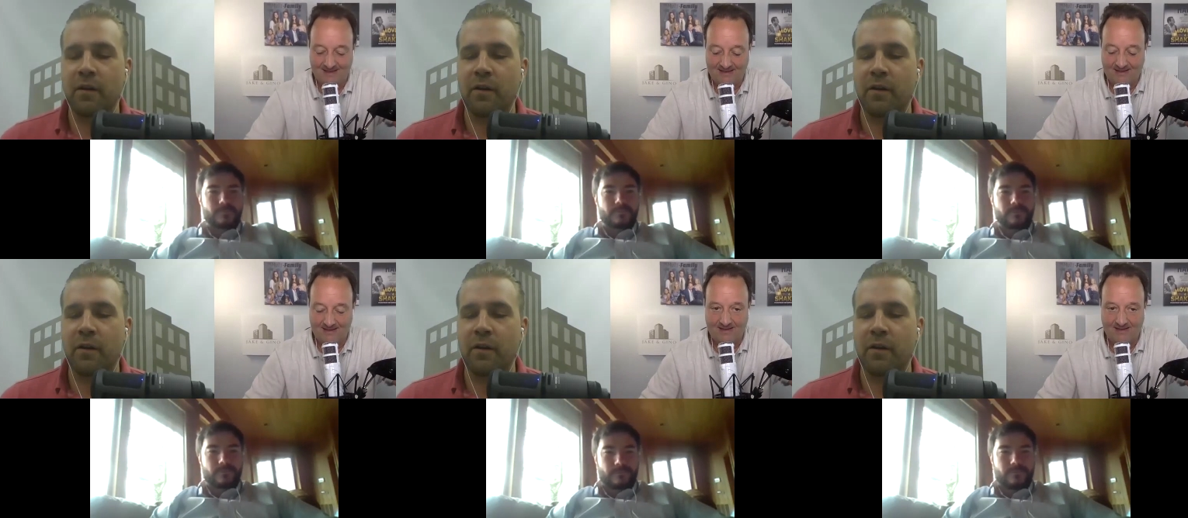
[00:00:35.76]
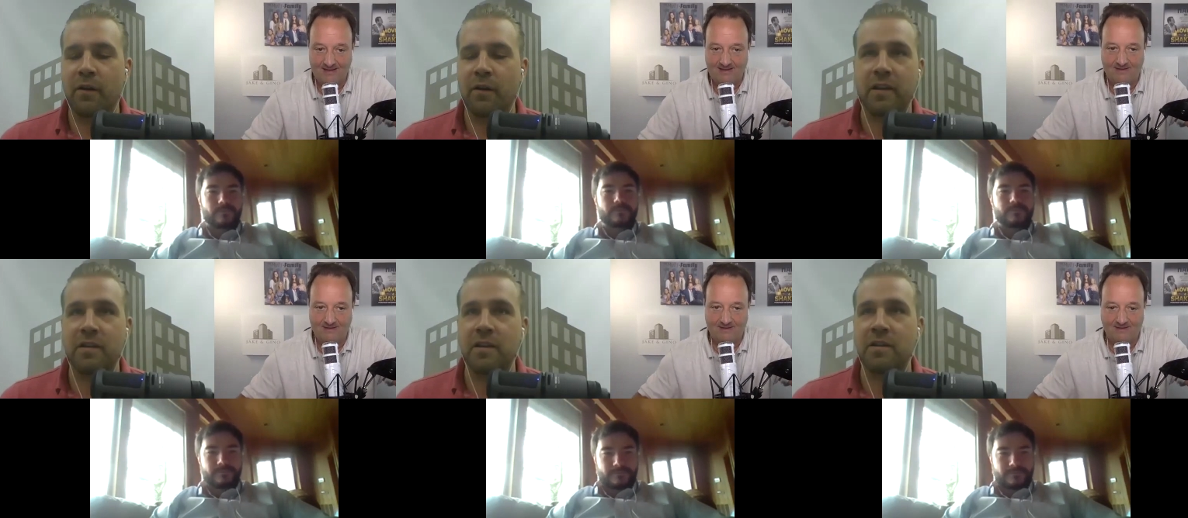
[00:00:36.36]
Speaker 1: Augustine in,
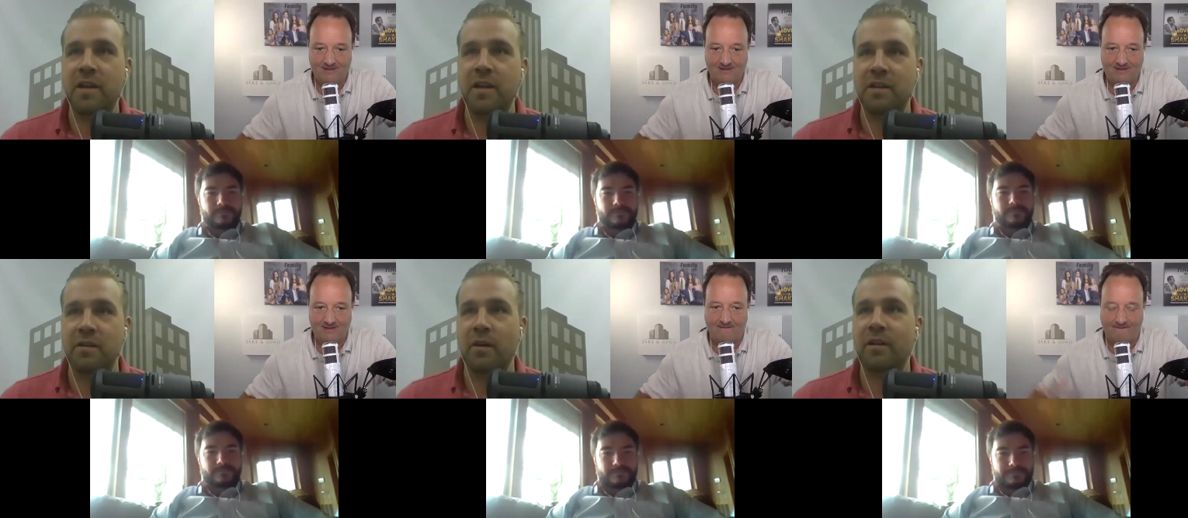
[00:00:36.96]
in January.